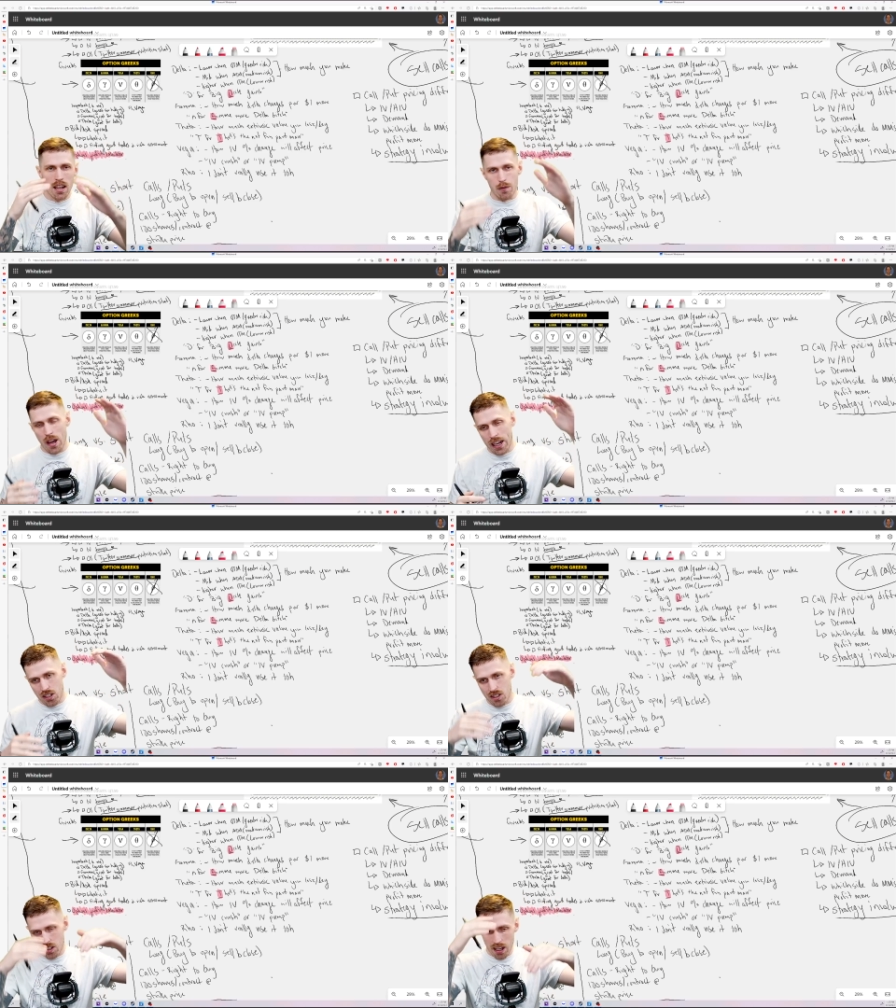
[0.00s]
If
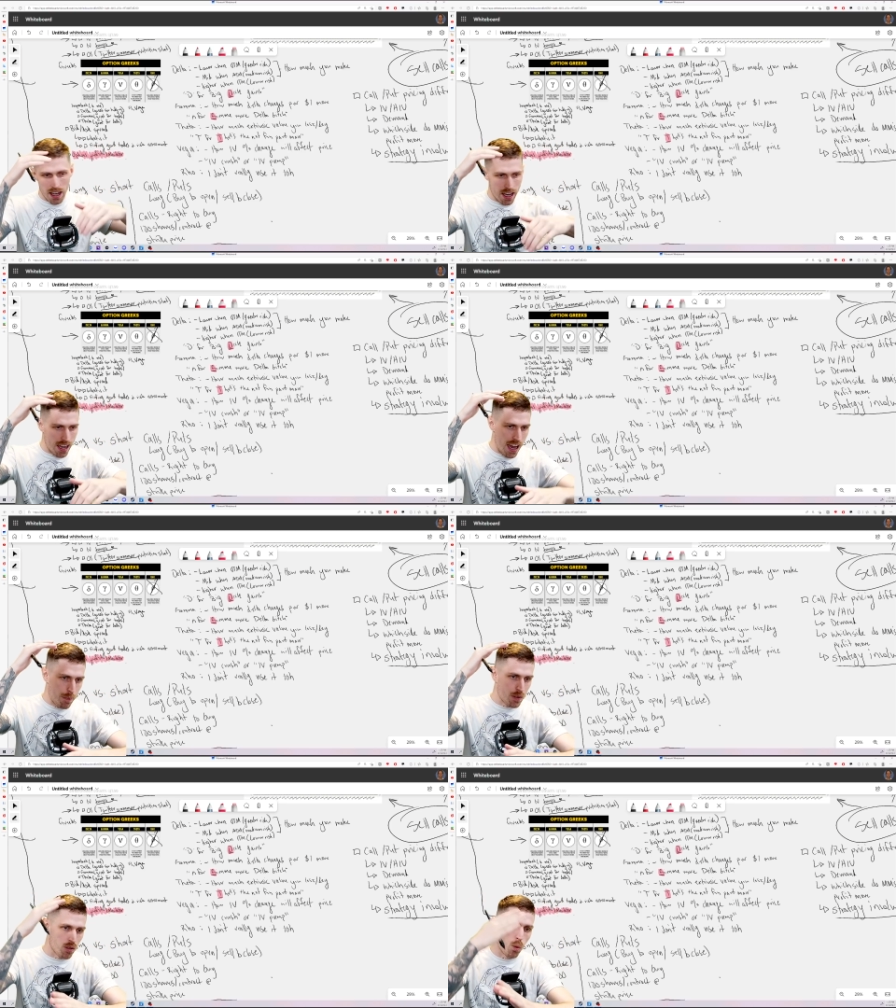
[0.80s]
X
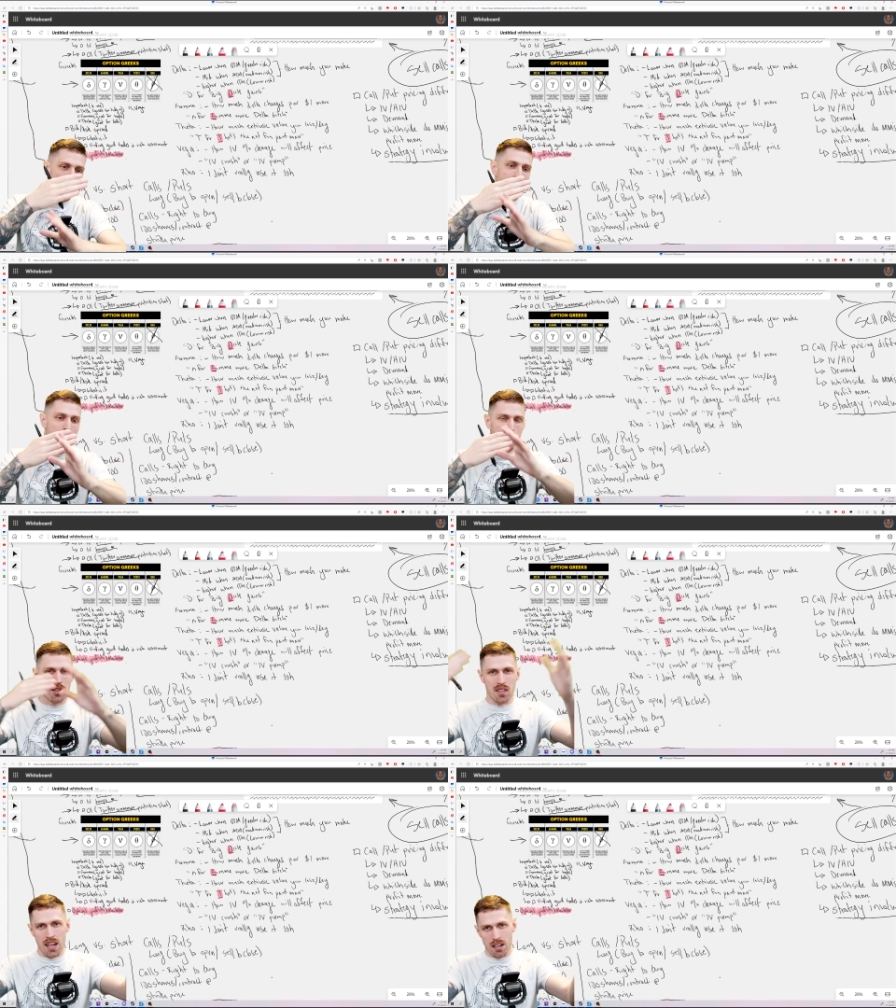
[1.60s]
happens and Y
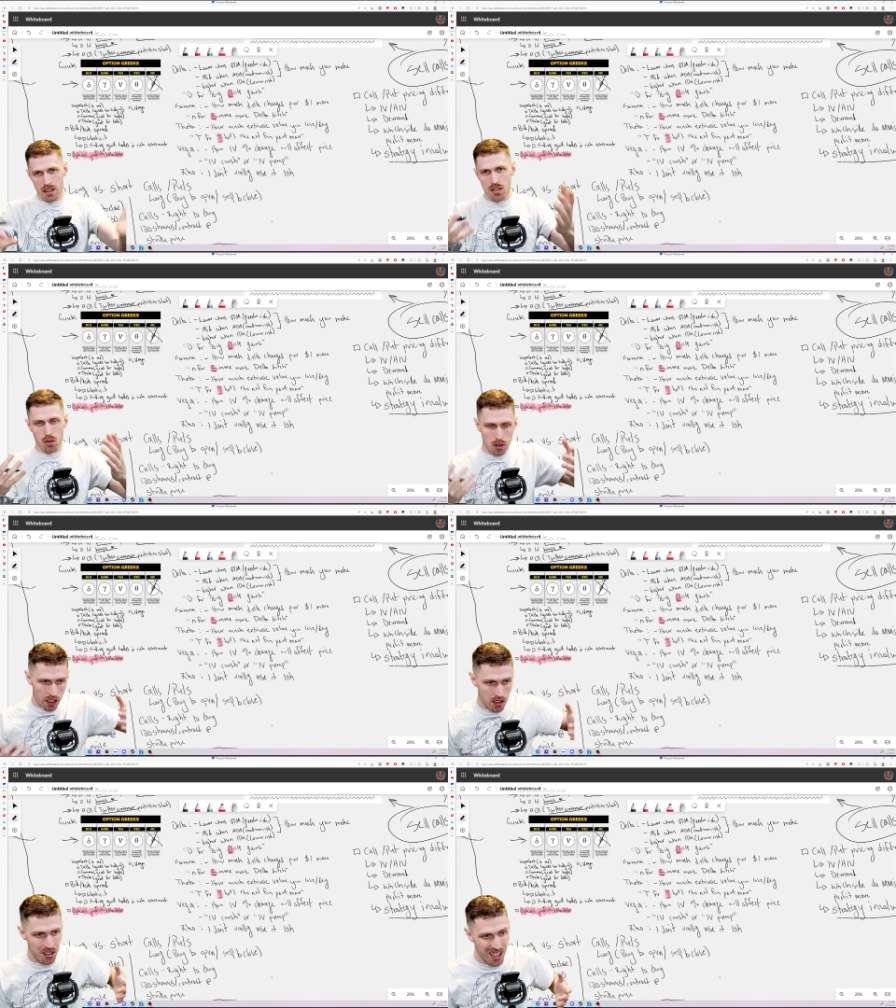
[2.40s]
happens, then this looks
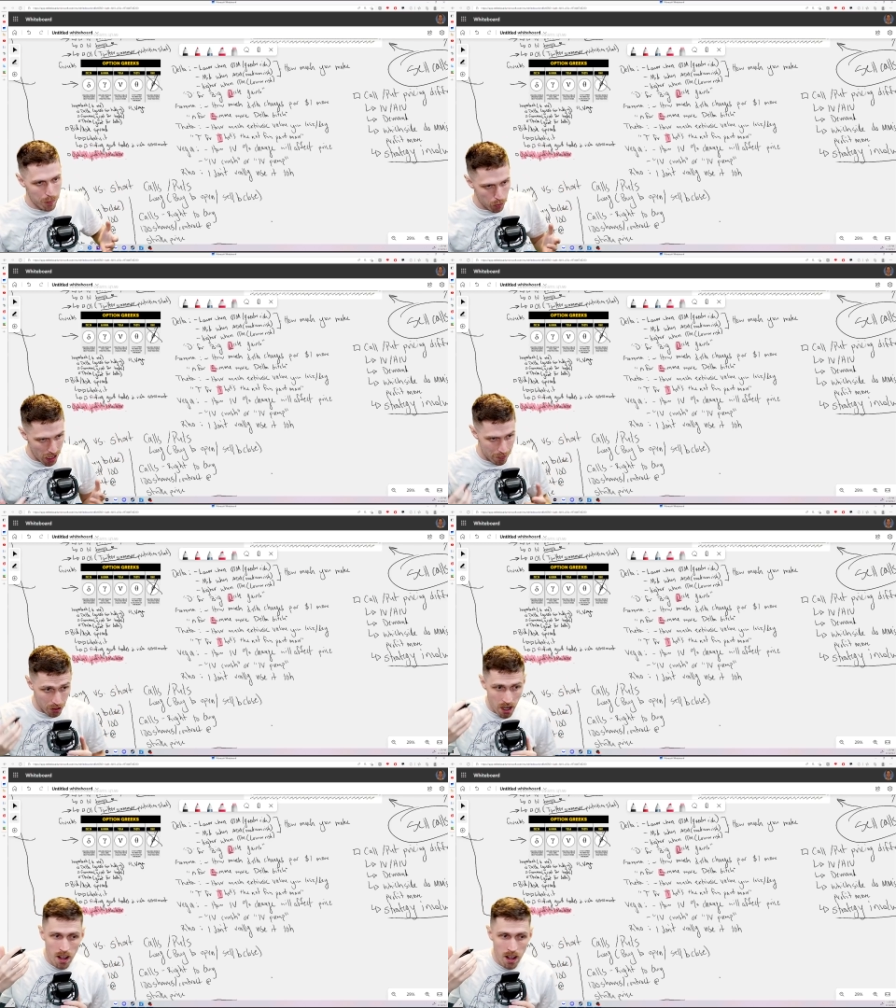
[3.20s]
like a setup, whatever.